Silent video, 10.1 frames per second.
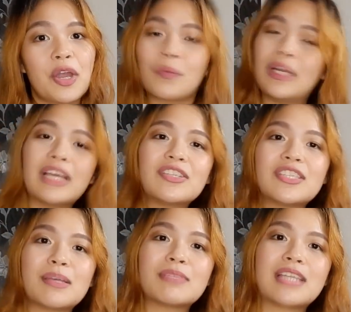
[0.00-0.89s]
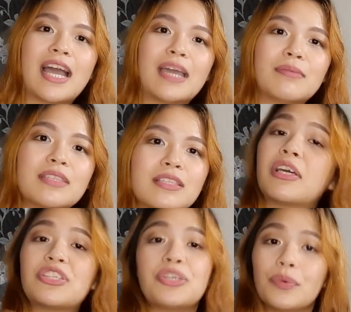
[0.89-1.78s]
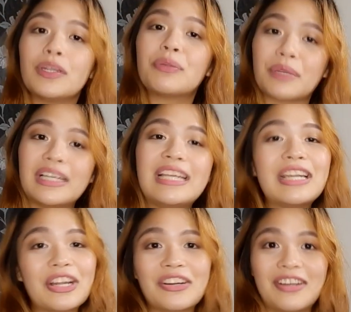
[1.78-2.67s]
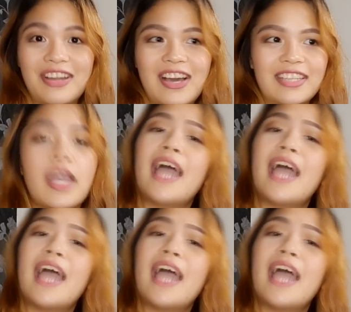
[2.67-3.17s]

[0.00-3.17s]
really good sometimes because you will really learn a lot.